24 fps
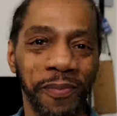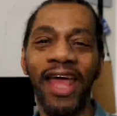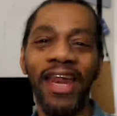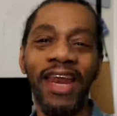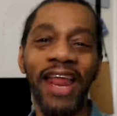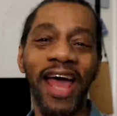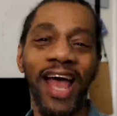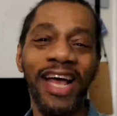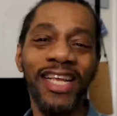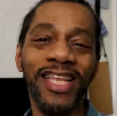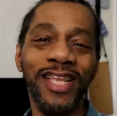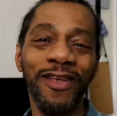And
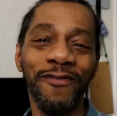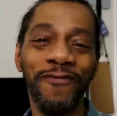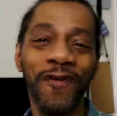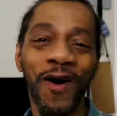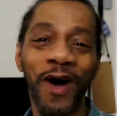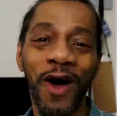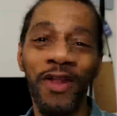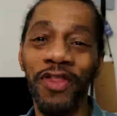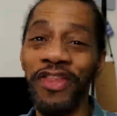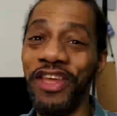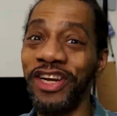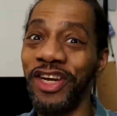last of
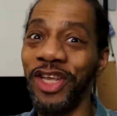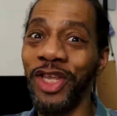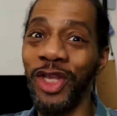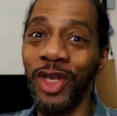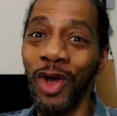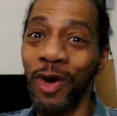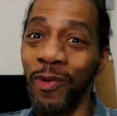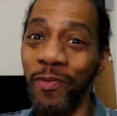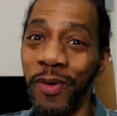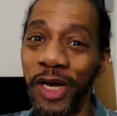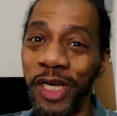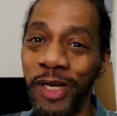all, there's
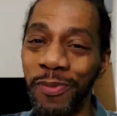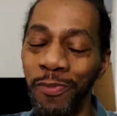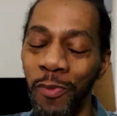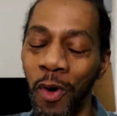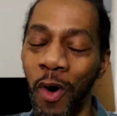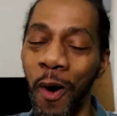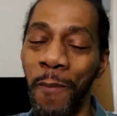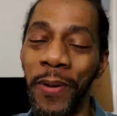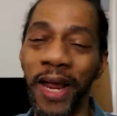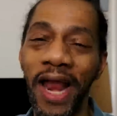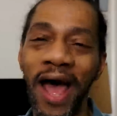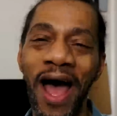so much
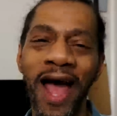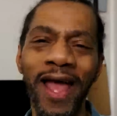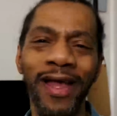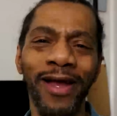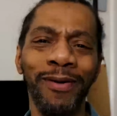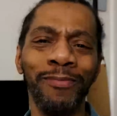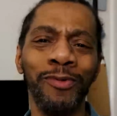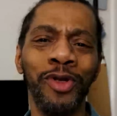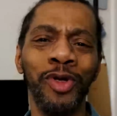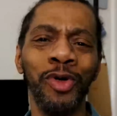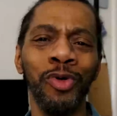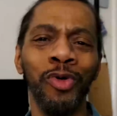more, but I
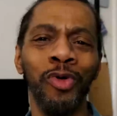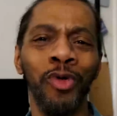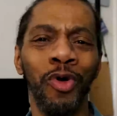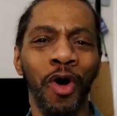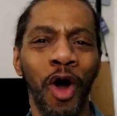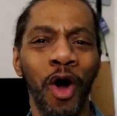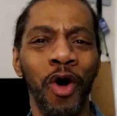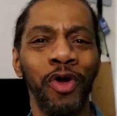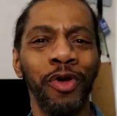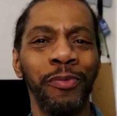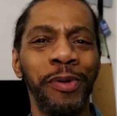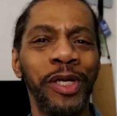am too
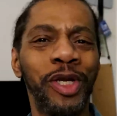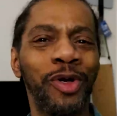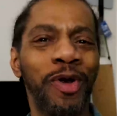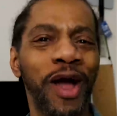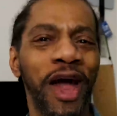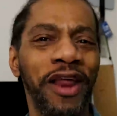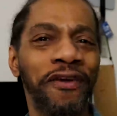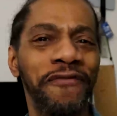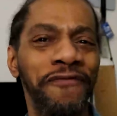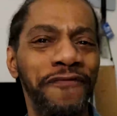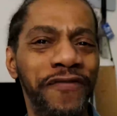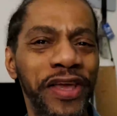grown to be
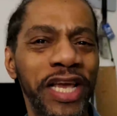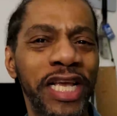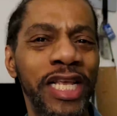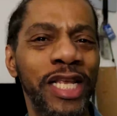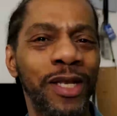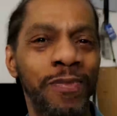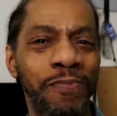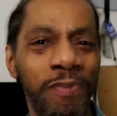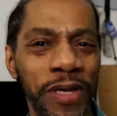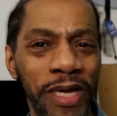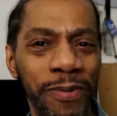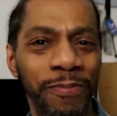trying to
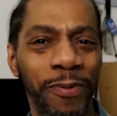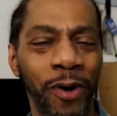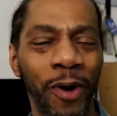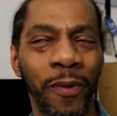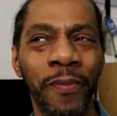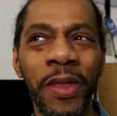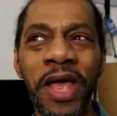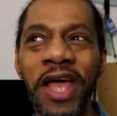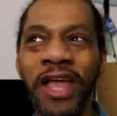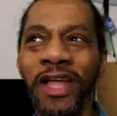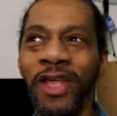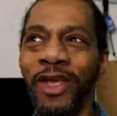fix
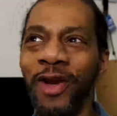people.